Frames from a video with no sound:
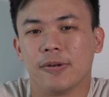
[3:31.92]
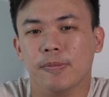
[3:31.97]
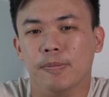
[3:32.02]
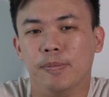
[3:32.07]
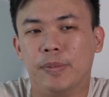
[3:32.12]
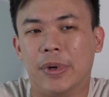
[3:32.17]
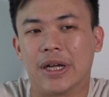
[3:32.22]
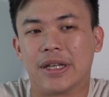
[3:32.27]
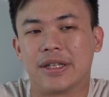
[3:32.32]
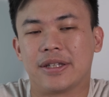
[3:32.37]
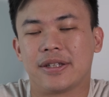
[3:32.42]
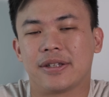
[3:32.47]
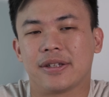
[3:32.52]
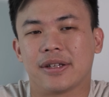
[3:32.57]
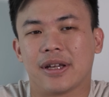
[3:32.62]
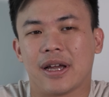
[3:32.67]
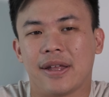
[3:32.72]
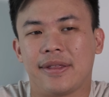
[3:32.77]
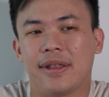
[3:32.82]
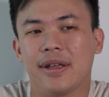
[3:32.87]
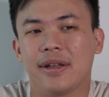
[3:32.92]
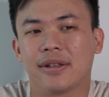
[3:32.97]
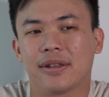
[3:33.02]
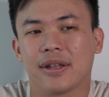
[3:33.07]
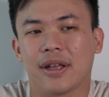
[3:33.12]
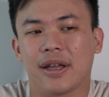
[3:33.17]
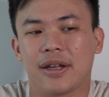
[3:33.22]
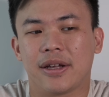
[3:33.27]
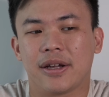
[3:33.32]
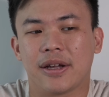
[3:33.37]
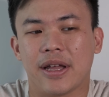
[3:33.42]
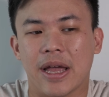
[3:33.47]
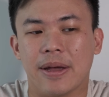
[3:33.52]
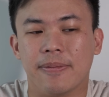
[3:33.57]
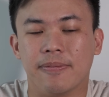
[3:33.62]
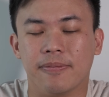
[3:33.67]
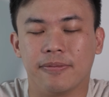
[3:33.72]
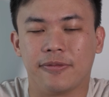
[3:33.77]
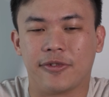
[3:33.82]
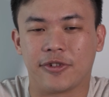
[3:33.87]
But I think Leica
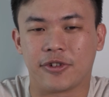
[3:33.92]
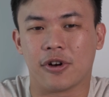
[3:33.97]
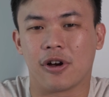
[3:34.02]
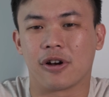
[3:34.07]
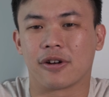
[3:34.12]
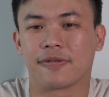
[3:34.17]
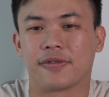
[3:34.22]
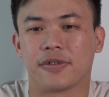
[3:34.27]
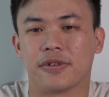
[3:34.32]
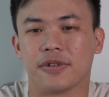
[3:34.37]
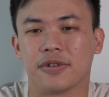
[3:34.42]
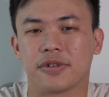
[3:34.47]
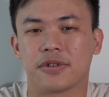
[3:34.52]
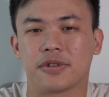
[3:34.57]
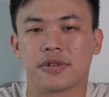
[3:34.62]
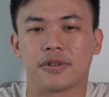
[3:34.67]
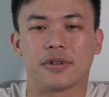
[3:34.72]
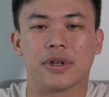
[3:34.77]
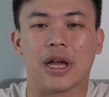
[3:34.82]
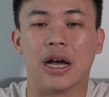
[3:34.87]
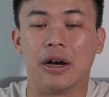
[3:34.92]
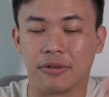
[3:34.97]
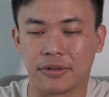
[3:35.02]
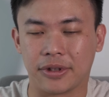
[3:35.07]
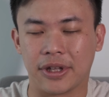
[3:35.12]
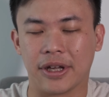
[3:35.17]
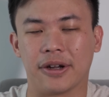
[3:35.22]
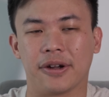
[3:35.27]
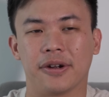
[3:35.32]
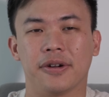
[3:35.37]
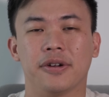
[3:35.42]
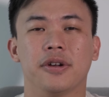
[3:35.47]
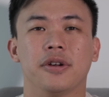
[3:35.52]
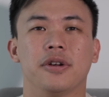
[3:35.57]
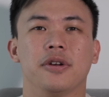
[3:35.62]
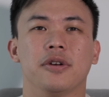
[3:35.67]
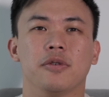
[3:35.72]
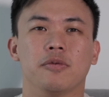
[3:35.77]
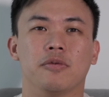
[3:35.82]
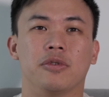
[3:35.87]
M photographers out there
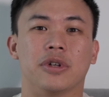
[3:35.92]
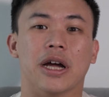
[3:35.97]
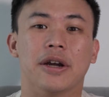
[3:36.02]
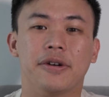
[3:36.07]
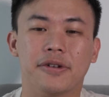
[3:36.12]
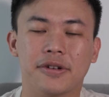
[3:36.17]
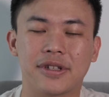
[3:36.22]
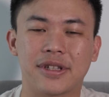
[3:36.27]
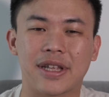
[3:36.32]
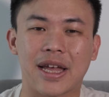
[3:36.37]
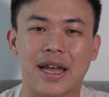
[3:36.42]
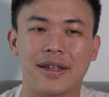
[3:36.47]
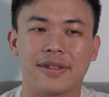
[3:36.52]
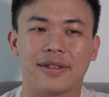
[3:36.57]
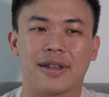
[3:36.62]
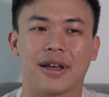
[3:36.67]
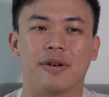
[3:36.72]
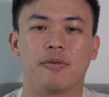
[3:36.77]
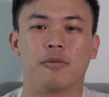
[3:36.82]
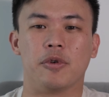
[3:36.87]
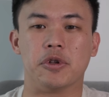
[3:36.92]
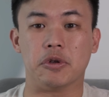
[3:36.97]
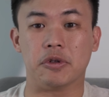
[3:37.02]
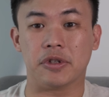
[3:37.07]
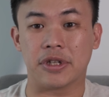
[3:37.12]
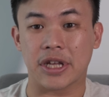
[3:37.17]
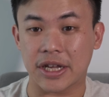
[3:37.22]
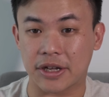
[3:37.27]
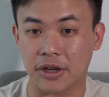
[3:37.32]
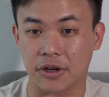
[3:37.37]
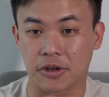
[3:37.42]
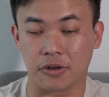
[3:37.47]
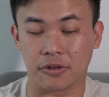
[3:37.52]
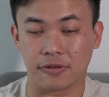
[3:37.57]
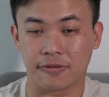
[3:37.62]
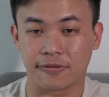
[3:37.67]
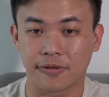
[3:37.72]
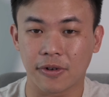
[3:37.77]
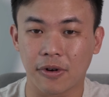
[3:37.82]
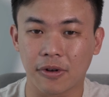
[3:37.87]
would understand that when you take a
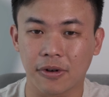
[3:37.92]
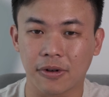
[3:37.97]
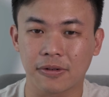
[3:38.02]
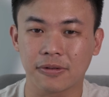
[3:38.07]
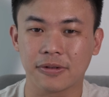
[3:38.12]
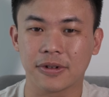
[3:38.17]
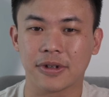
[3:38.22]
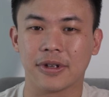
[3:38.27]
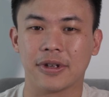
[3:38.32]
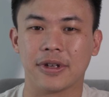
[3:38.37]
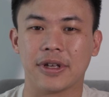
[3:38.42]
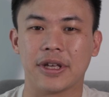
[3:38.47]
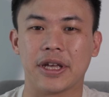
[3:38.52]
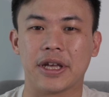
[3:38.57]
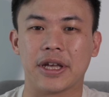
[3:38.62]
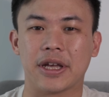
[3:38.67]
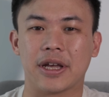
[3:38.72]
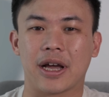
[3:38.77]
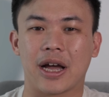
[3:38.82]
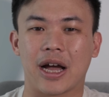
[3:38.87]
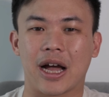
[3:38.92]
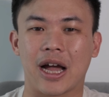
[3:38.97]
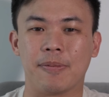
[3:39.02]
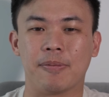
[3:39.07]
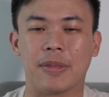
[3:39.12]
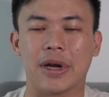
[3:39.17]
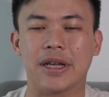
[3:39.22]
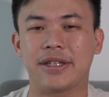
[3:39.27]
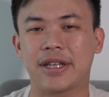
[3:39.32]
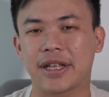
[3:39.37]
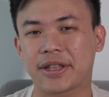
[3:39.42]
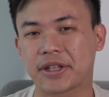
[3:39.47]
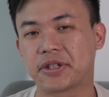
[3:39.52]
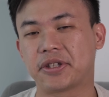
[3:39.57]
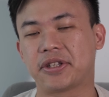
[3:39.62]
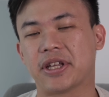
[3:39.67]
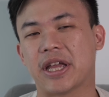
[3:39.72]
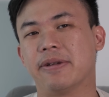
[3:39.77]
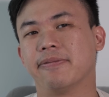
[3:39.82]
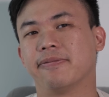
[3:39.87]
good photo, I might take the
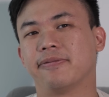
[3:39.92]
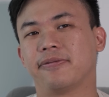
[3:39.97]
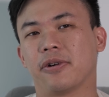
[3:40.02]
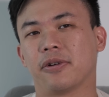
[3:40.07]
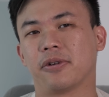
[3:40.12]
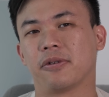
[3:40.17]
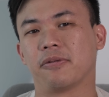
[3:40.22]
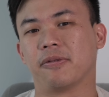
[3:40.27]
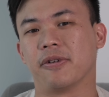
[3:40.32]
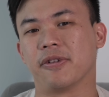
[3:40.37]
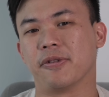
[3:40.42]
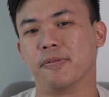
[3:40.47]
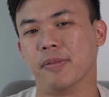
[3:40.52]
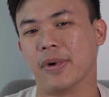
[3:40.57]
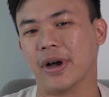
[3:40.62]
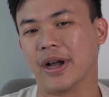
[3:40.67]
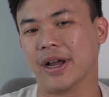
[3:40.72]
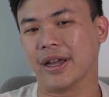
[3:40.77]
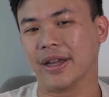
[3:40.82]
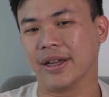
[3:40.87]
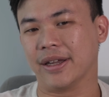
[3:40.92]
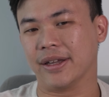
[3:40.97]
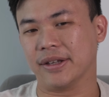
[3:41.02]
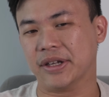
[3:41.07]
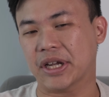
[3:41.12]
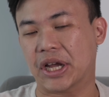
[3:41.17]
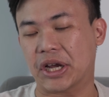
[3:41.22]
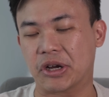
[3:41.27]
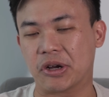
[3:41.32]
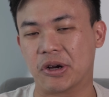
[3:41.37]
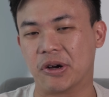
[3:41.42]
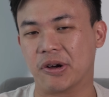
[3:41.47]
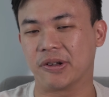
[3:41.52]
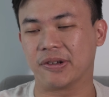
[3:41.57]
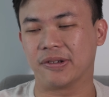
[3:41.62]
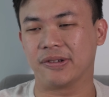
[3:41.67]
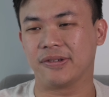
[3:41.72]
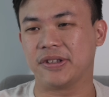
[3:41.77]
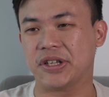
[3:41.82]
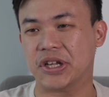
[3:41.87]
same photo with my
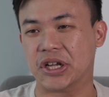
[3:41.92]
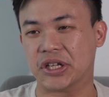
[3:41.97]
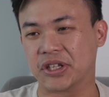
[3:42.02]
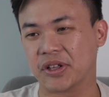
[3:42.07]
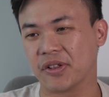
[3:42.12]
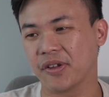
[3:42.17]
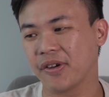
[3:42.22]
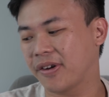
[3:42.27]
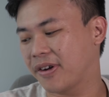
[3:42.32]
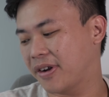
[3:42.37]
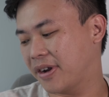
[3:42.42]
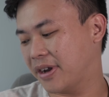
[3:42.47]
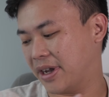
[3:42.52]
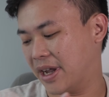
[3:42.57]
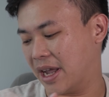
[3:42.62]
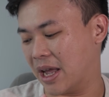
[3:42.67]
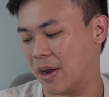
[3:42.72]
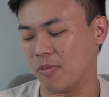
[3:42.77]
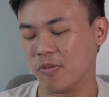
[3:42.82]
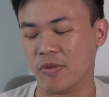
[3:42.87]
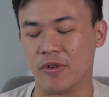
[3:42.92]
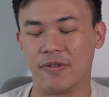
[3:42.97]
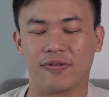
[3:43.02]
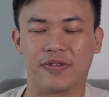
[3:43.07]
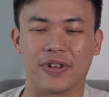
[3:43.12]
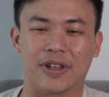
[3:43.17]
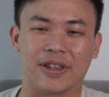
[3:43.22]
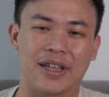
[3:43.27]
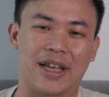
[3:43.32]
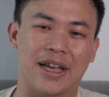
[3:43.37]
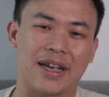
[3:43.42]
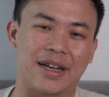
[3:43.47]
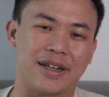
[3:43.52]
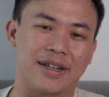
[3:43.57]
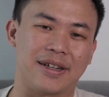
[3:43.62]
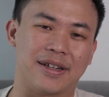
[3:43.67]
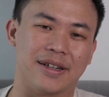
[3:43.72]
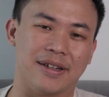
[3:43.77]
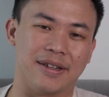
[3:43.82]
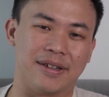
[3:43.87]
Nikon DSLR and with the
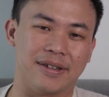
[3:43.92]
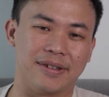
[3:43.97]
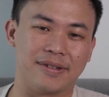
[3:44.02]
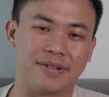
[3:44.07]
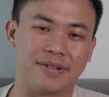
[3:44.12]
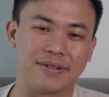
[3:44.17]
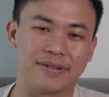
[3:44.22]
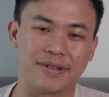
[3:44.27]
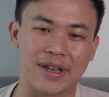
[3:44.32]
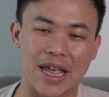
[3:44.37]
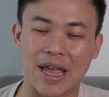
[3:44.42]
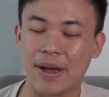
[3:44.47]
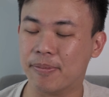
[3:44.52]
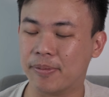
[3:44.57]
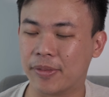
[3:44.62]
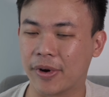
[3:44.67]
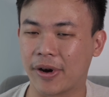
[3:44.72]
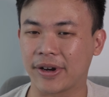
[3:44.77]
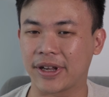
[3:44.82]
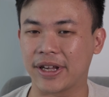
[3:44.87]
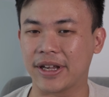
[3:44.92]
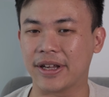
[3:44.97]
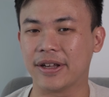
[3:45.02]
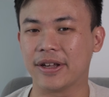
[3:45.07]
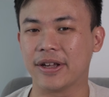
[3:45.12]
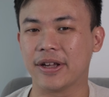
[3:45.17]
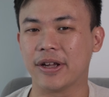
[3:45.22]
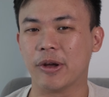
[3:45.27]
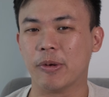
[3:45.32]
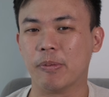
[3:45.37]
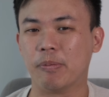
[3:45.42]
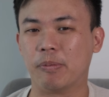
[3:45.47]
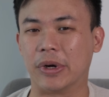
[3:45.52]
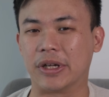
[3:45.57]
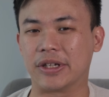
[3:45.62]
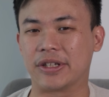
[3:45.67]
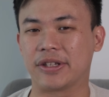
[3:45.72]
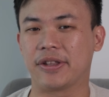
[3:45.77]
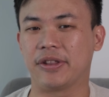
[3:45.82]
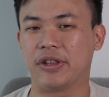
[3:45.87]
Leica M body,
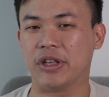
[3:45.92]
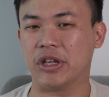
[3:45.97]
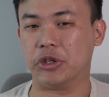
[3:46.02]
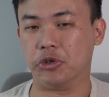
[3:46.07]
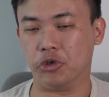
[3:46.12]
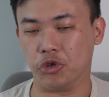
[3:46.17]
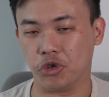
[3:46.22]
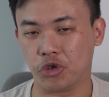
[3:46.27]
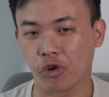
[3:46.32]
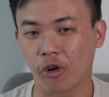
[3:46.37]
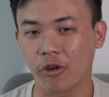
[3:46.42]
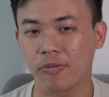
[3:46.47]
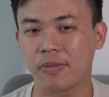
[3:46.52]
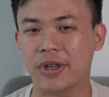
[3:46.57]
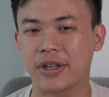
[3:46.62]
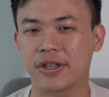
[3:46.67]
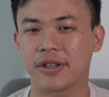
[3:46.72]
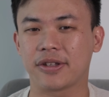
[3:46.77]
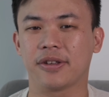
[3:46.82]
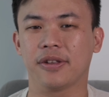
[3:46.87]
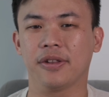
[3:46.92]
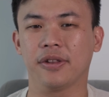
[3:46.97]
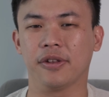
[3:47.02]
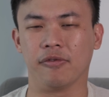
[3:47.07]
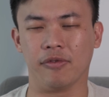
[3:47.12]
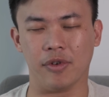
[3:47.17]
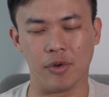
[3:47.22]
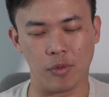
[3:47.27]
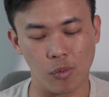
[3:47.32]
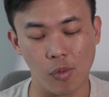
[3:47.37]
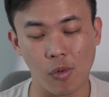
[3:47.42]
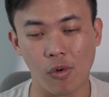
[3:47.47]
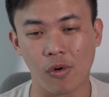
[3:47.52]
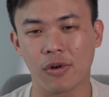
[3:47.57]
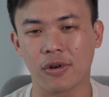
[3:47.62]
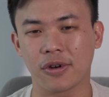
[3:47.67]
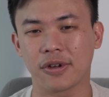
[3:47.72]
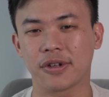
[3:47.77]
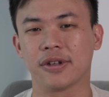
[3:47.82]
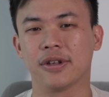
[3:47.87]
but the enjoyment, the
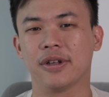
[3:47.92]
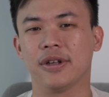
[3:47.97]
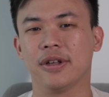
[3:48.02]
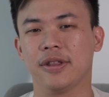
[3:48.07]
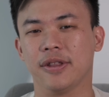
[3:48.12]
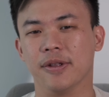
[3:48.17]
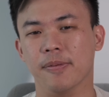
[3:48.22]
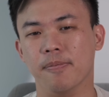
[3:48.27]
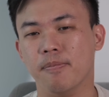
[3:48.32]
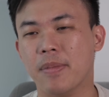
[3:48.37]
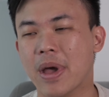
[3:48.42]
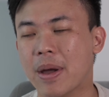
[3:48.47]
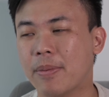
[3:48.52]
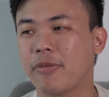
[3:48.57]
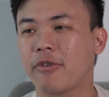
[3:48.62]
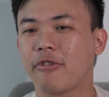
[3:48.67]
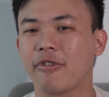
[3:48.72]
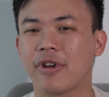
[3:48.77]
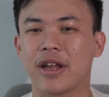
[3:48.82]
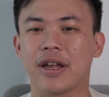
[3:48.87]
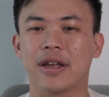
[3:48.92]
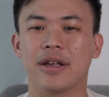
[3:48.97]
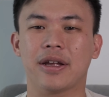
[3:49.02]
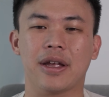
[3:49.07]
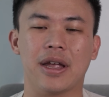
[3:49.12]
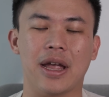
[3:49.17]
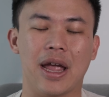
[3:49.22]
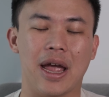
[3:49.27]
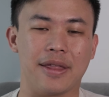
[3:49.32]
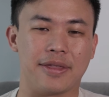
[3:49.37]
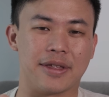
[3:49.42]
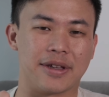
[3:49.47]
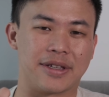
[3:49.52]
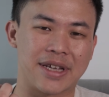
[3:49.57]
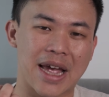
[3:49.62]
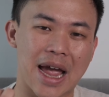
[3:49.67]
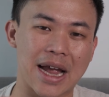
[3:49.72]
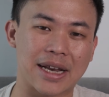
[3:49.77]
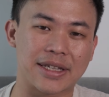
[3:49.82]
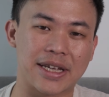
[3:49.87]
reward, the memory, and the
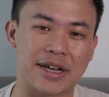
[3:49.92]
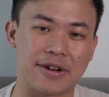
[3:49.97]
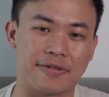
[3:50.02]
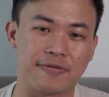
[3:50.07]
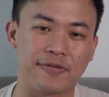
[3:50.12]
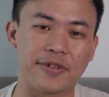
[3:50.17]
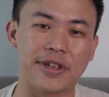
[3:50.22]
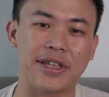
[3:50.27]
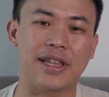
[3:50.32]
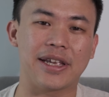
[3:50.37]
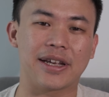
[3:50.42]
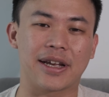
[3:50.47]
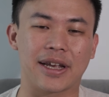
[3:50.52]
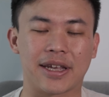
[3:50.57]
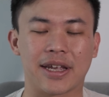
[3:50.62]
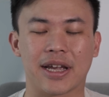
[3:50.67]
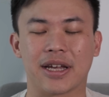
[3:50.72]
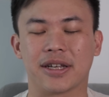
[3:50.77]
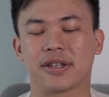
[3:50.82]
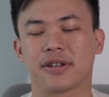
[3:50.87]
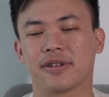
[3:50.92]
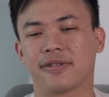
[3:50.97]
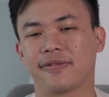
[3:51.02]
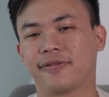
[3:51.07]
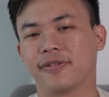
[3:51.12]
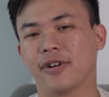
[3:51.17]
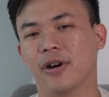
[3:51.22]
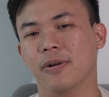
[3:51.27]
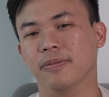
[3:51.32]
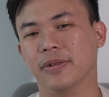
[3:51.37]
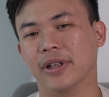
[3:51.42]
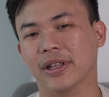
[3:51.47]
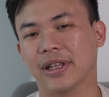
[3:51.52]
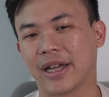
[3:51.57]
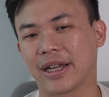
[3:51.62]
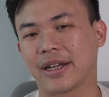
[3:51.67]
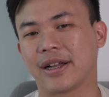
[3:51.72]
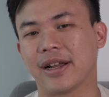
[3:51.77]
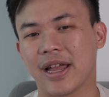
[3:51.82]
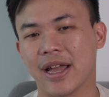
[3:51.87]
tactile feeling I get from the
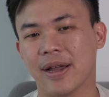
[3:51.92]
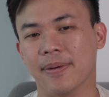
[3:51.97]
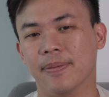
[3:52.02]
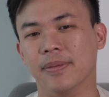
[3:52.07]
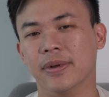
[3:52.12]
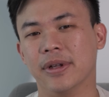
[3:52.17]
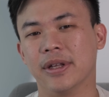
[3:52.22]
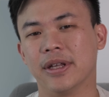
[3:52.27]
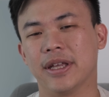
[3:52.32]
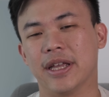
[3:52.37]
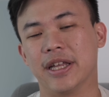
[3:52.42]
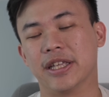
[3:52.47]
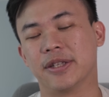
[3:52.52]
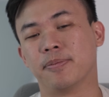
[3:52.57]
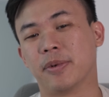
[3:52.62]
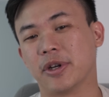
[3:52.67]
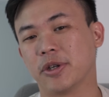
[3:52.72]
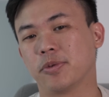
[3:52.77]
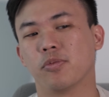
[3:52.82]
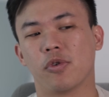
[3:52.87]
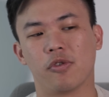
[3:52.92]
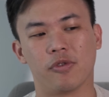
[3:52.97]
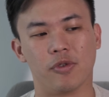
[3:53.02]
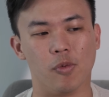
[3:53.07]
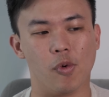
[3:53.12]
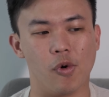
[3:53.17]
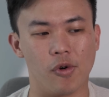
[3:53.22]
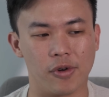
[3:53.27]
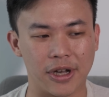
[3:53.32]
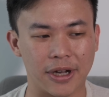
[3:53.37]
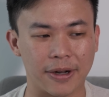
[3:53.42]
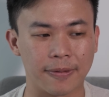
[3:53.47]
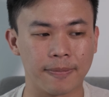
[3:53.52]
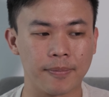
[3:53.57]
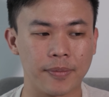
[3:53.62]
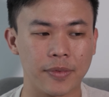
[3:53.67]
Leica M is much more rewarding.